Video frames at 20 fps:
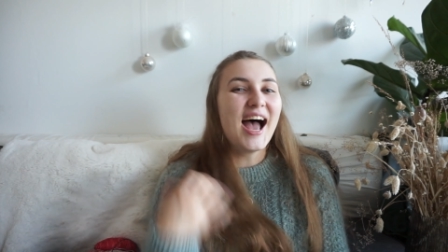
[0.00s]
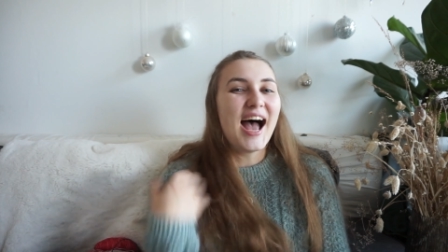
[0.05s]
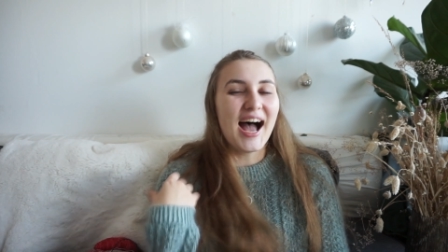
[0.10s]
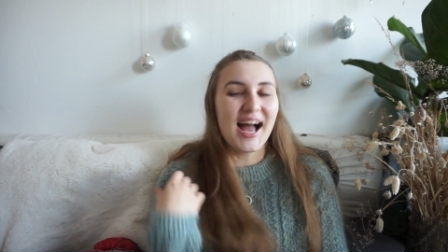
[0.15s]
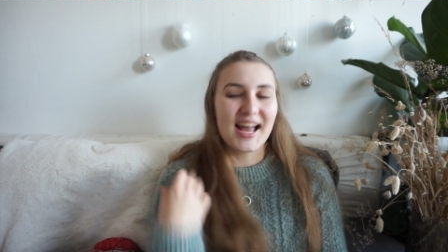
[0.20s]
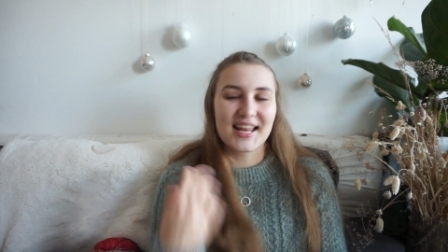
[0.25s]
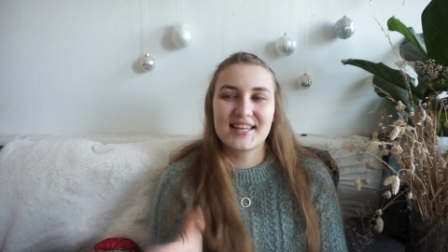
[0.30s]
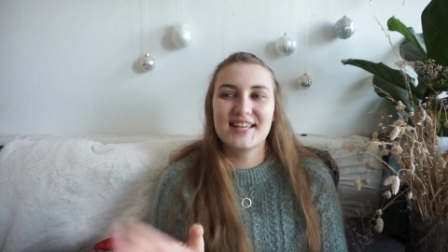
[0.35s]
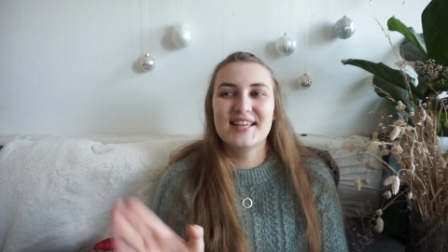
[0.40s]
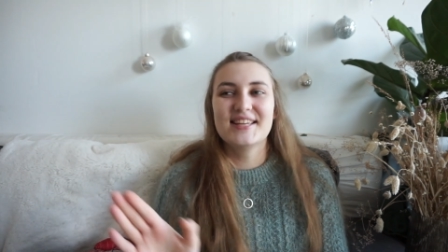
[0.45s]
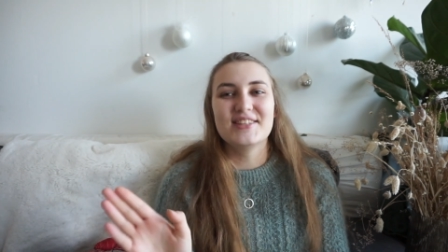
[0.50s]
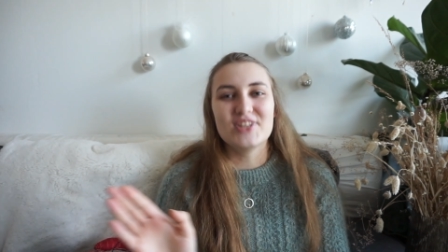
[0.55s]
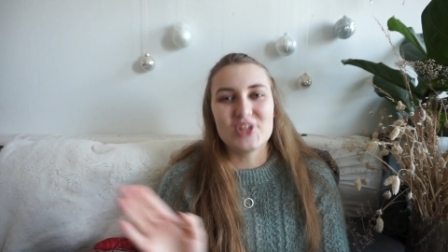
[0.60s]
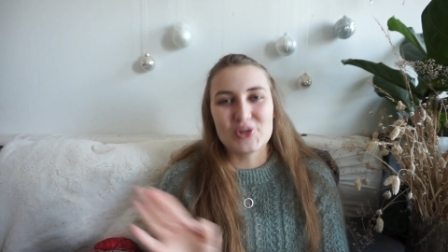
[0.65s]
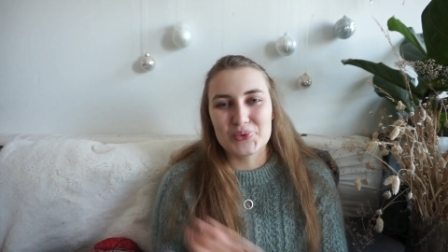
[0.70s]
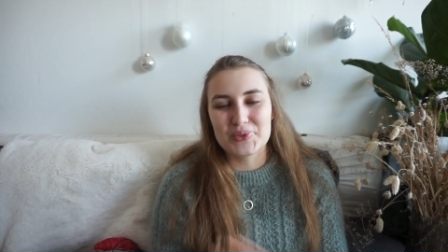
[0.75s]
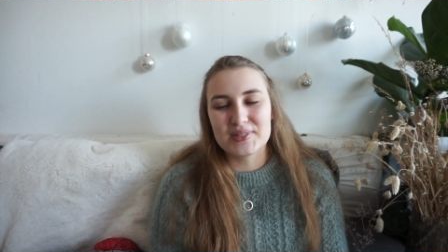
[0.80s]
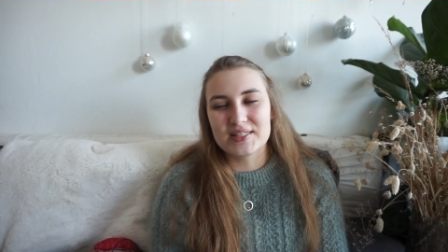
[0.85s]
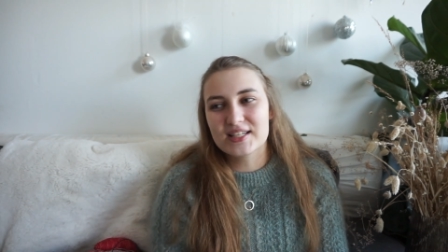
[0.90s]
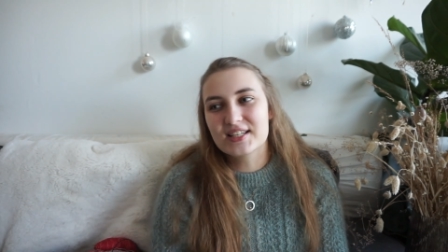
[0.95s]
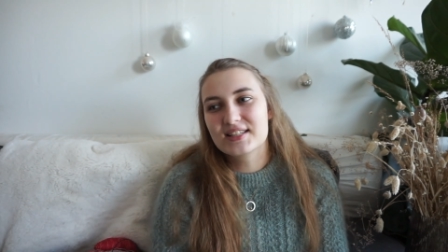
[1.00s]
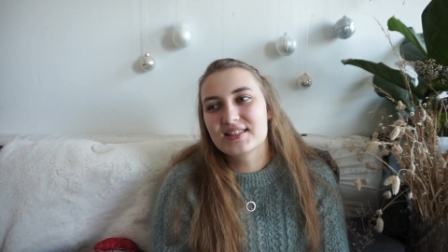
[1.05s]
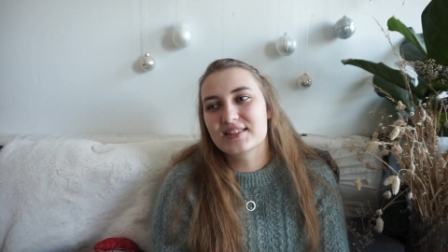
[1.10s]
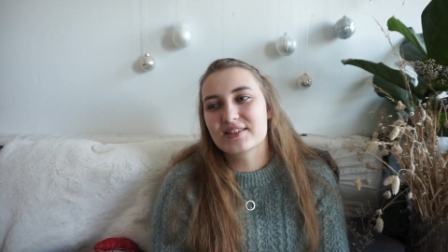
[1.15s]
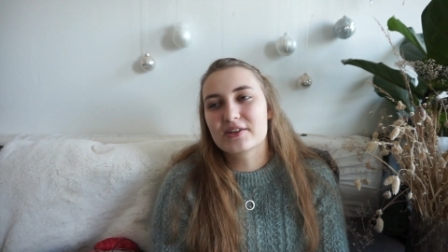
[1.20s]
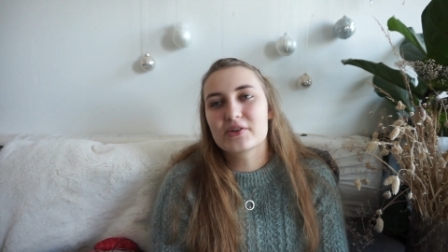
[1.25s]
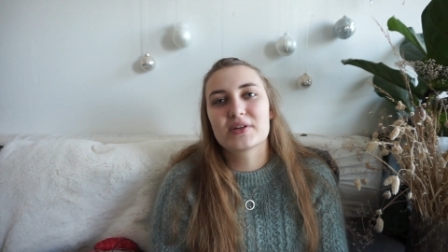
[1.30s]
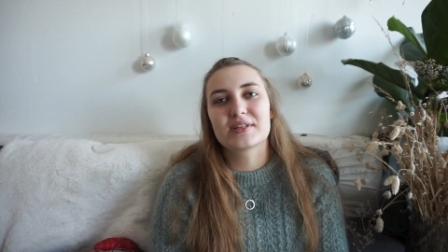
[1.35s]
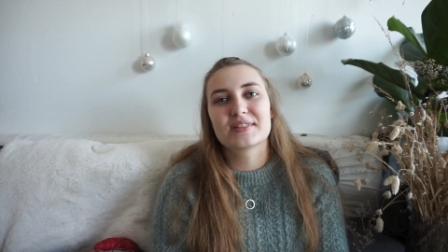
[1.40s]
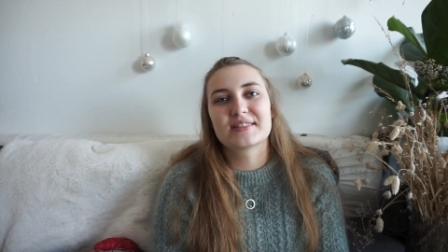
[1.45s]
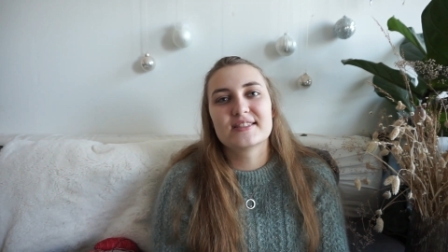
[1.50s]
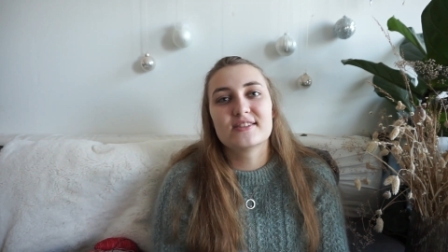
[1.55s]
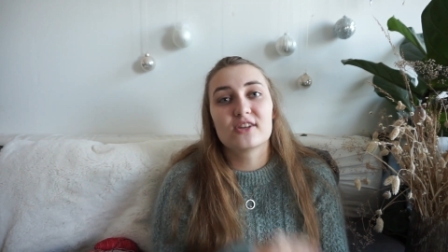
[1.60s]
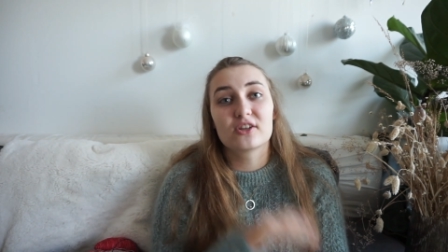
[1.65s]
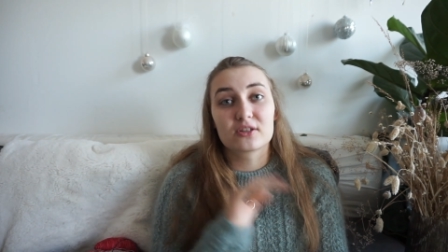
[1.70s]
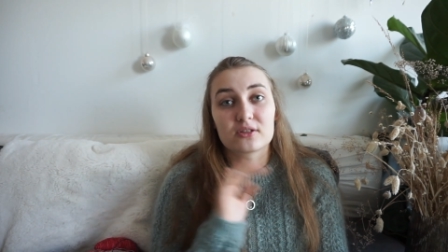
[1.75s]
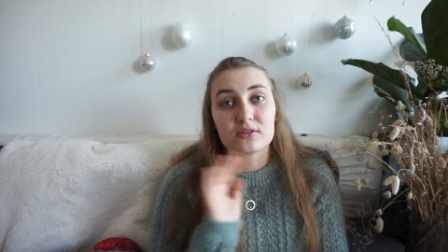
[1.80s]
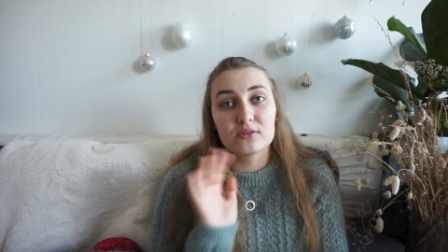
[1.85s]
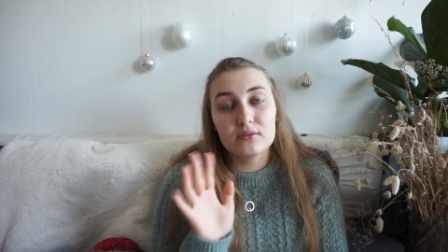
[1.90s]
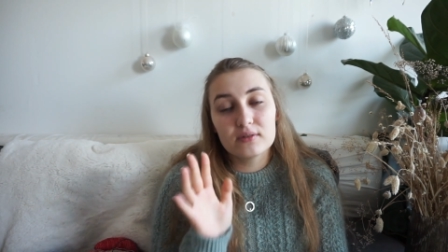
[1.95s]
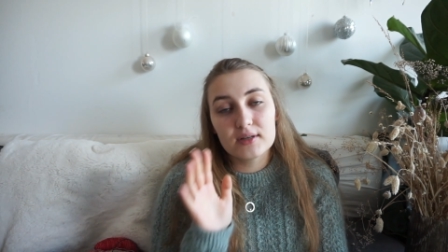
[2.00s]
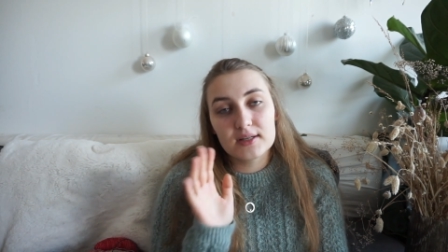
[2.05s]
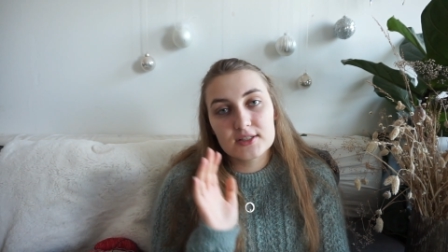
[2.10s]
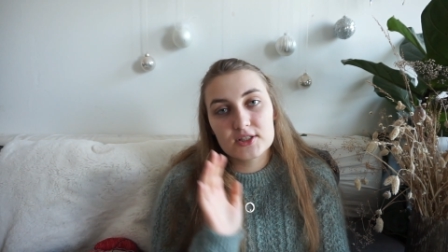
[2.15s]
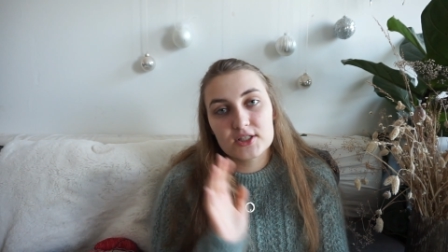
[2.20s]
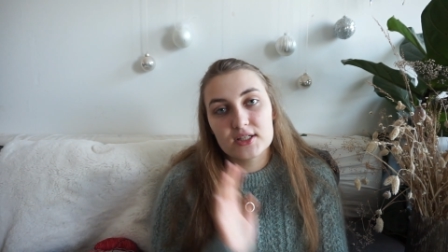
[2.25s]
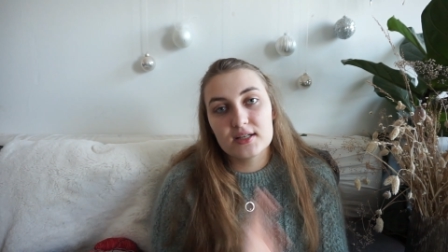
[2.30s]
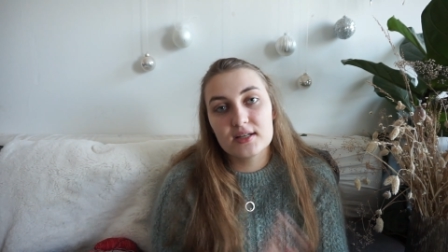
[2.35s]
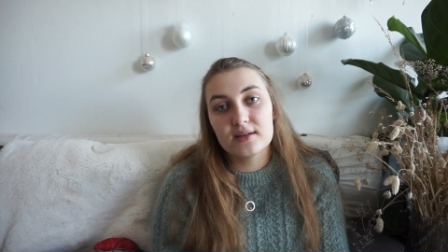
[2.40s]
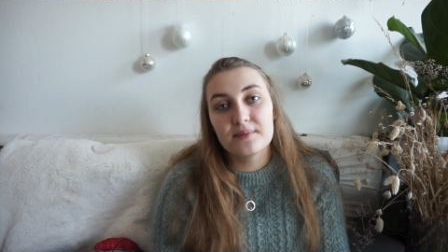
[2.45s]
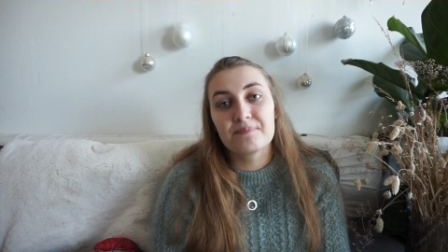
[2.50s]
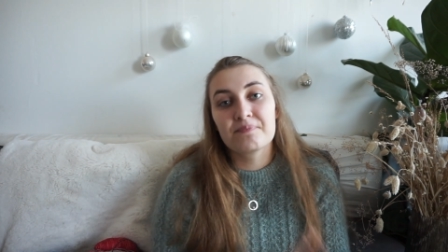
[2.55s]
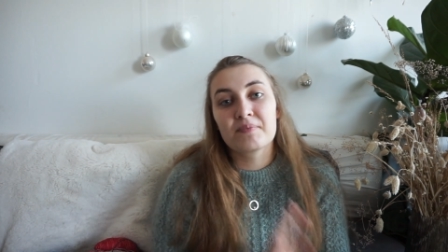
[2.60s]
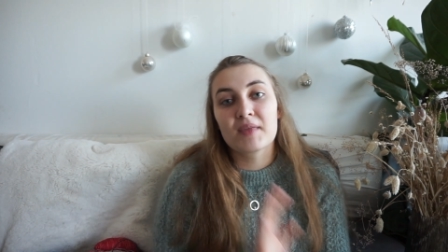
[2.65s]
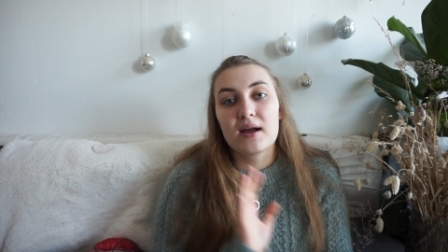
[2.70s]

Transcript: I can use it, so it's not too itchy.